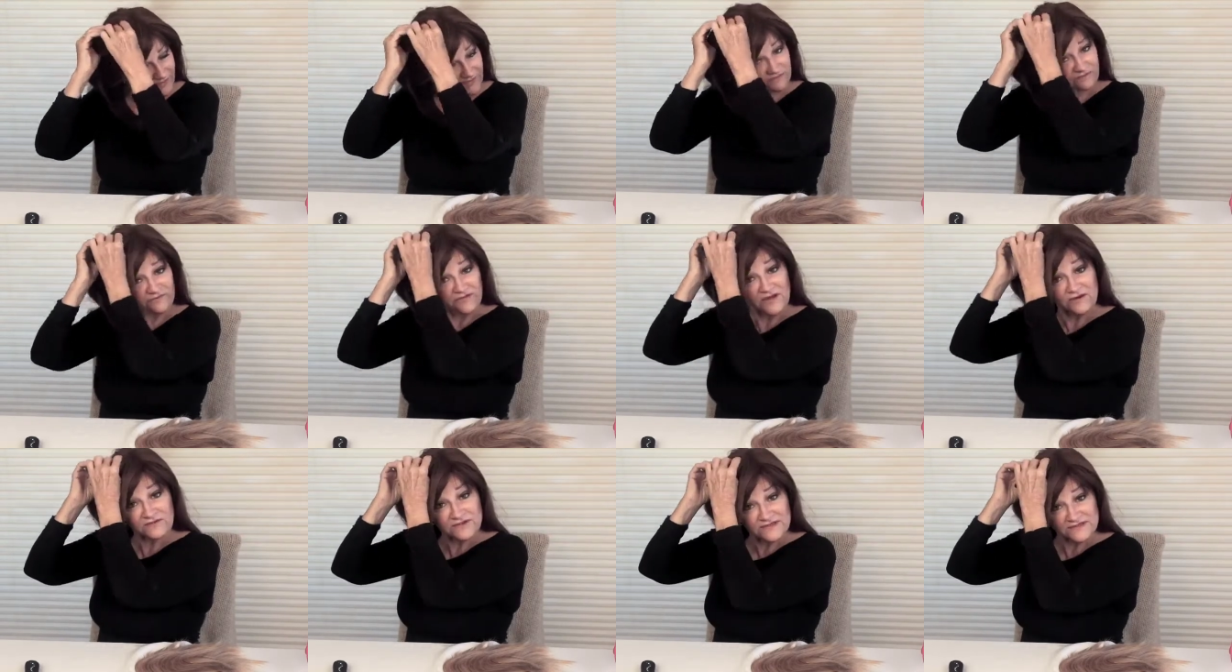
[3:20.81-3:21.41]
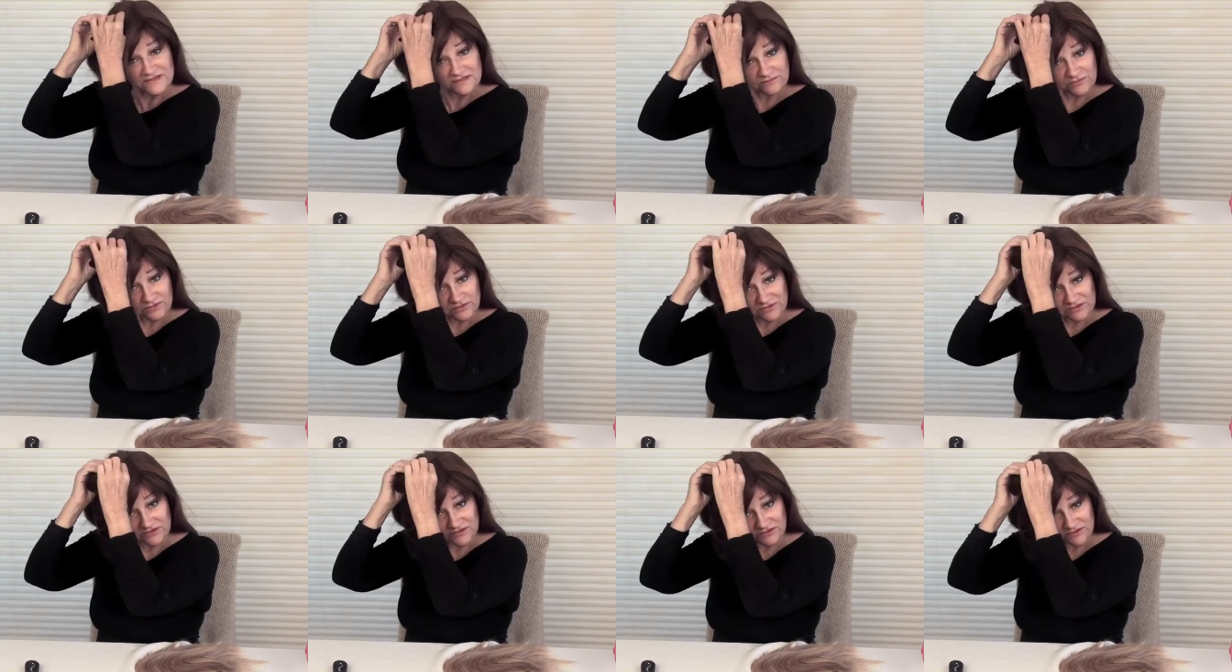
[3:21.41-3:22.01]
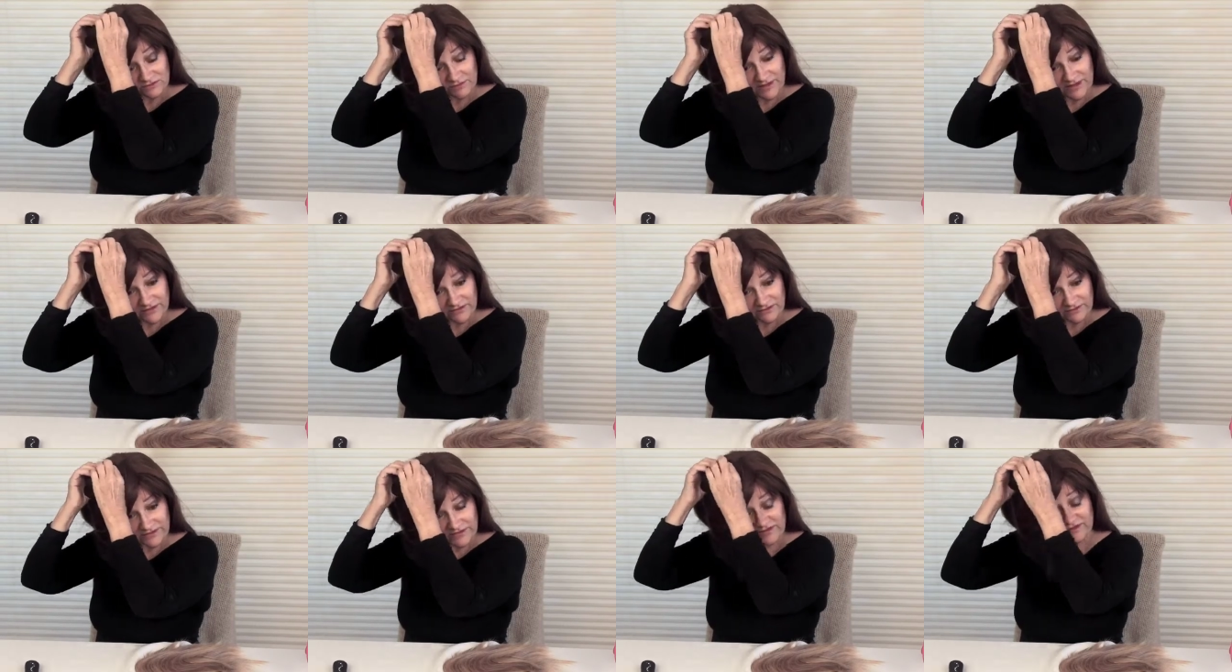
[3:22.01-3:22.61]
Very simple to do, by
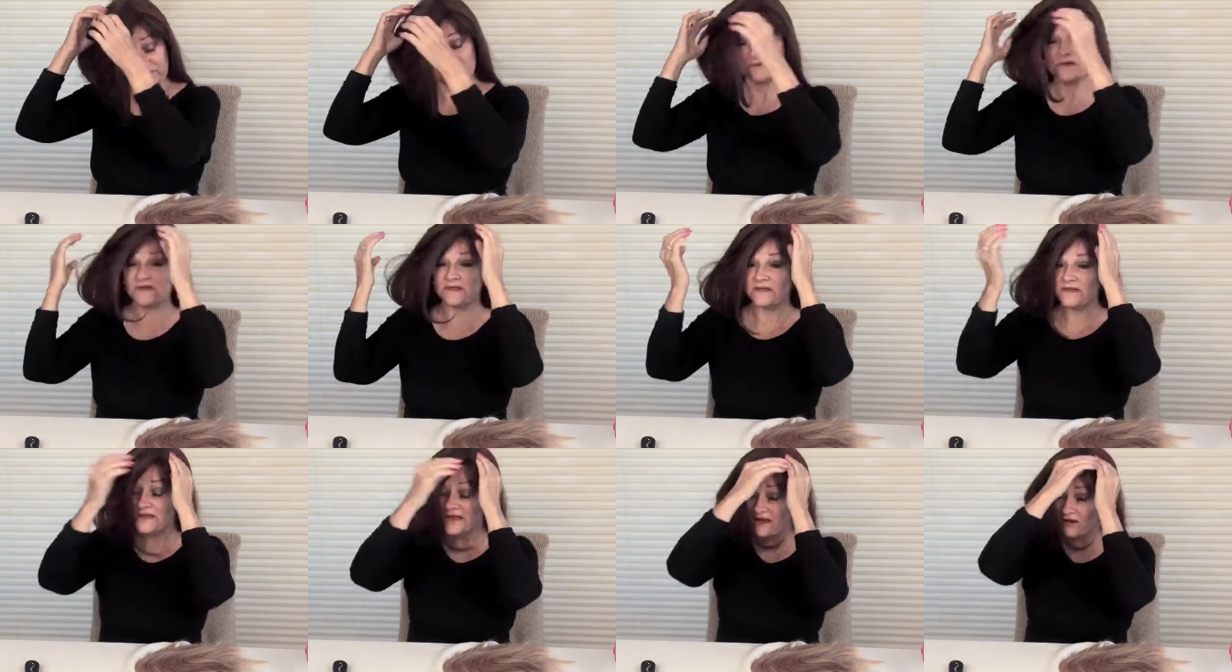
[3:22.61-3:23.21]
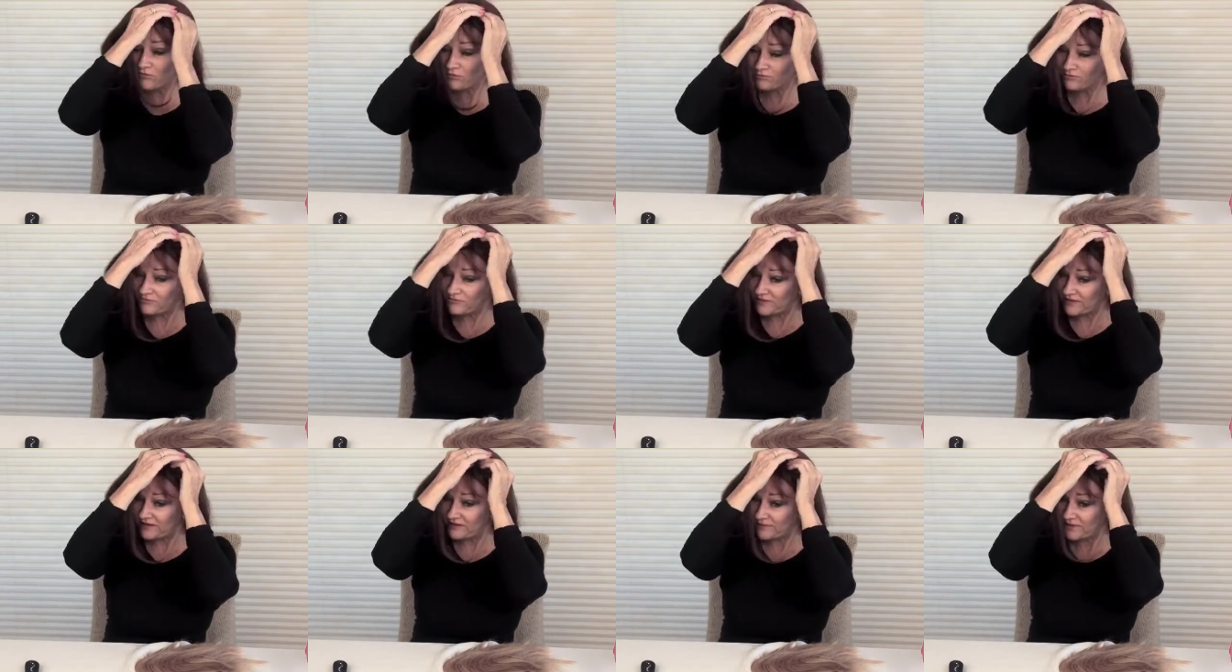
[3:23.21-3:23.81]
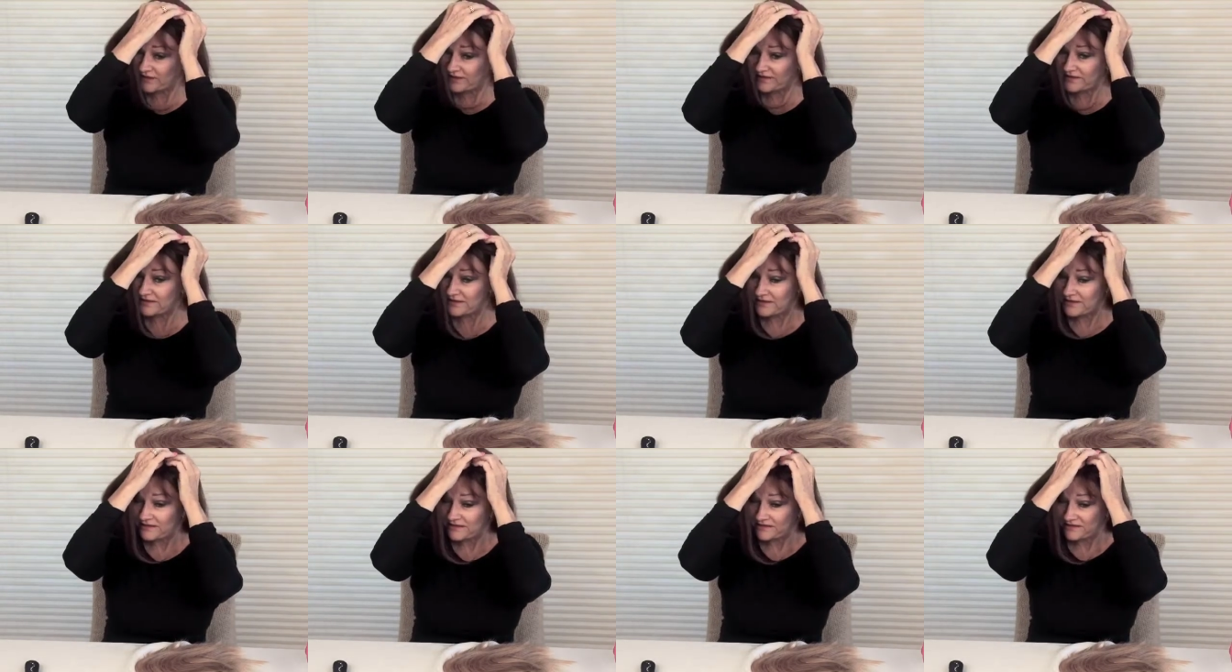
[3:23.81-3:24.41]
the way. You don't need any help from anybody.
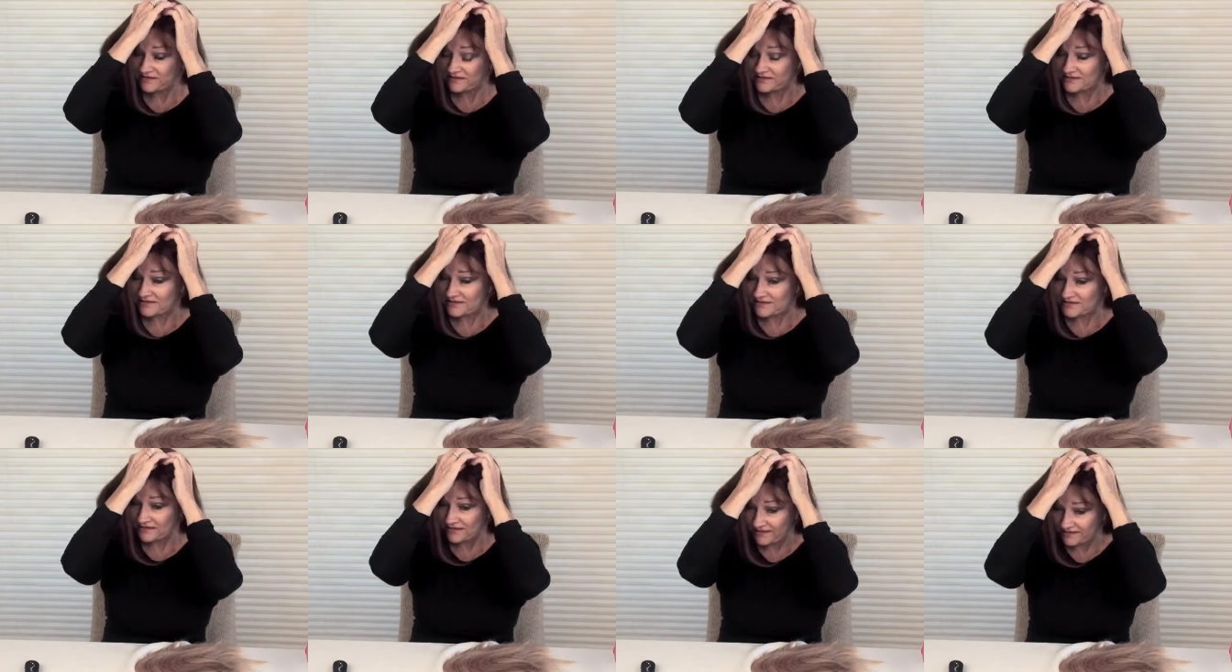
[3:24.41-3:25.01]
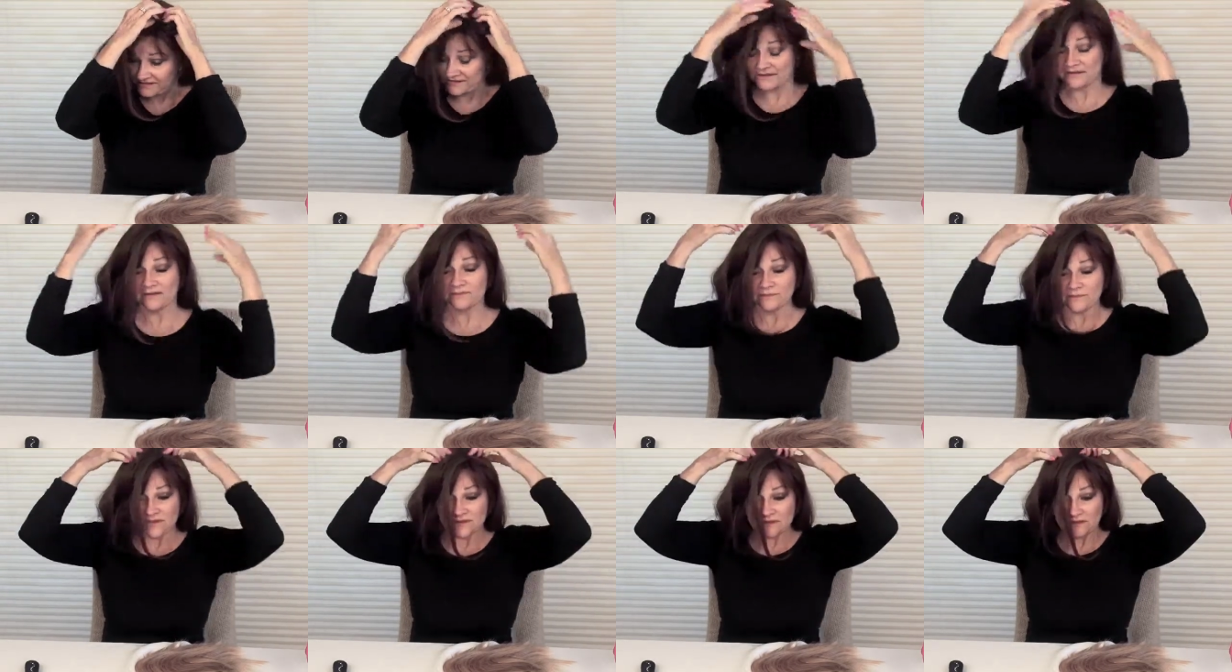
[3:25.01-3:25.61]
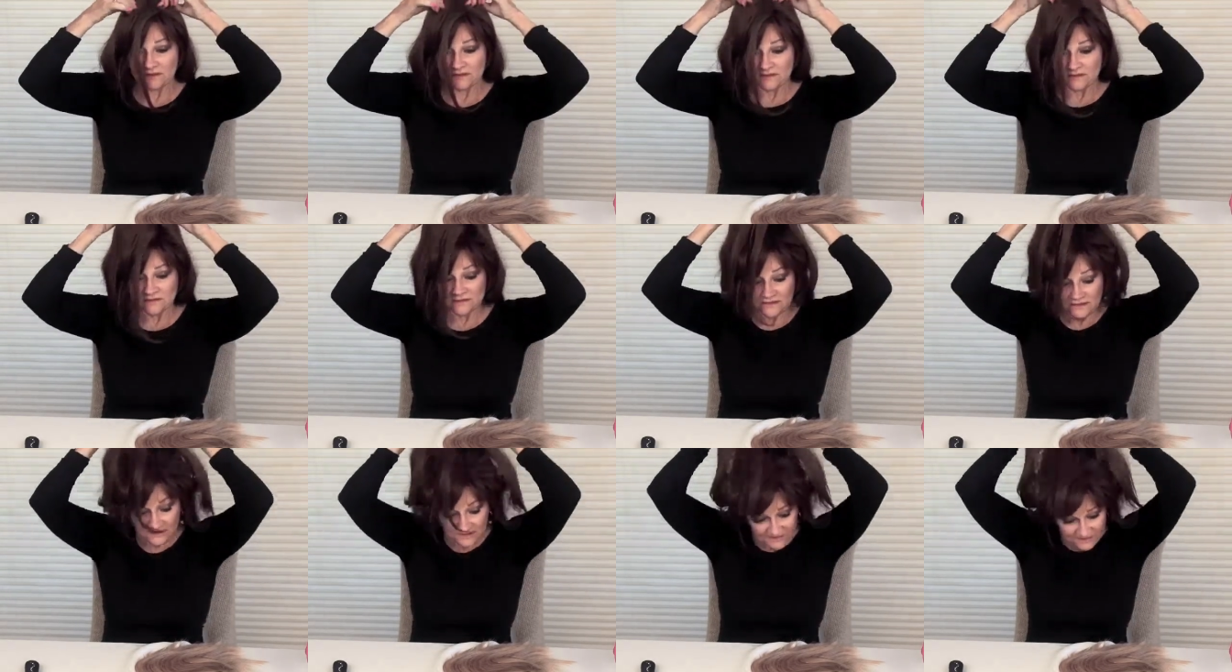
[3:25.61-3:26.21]
Just unclip,
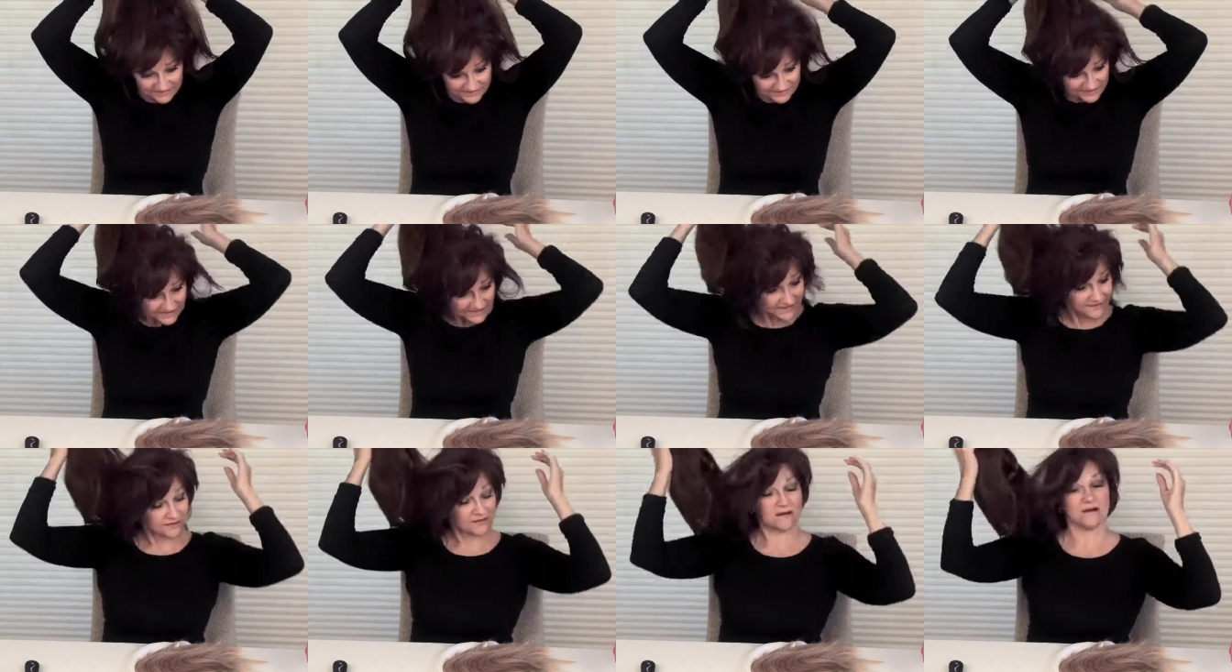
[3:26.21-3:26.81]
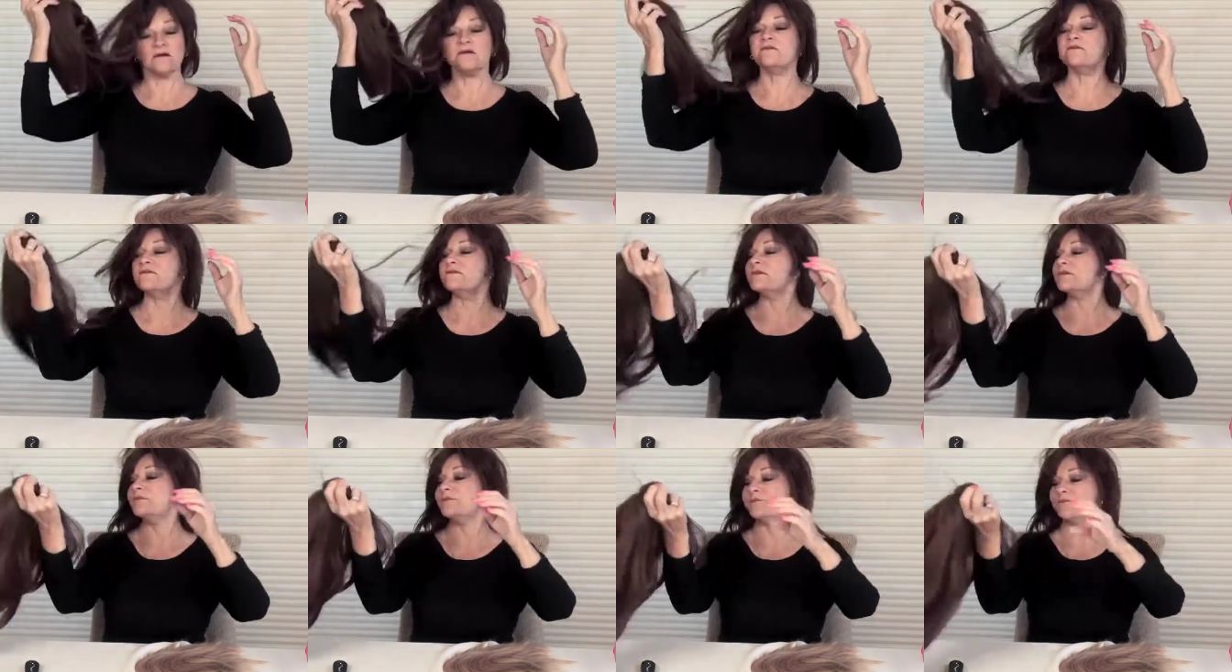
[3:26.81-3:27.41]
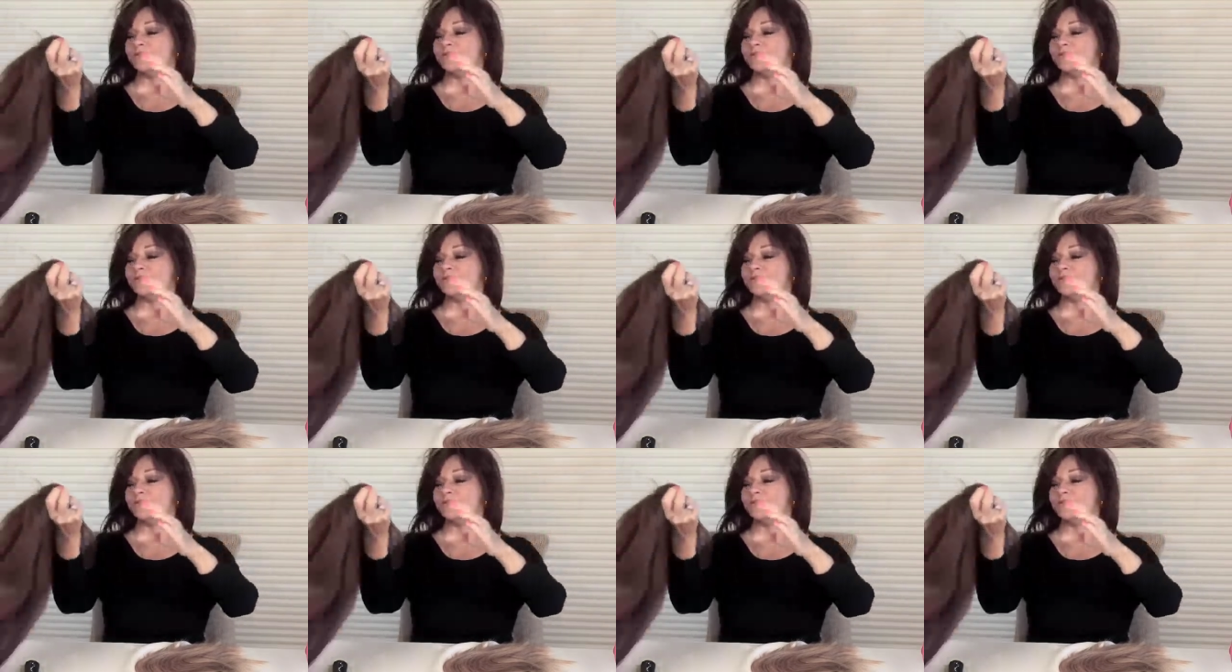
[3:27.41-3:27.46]
take it off.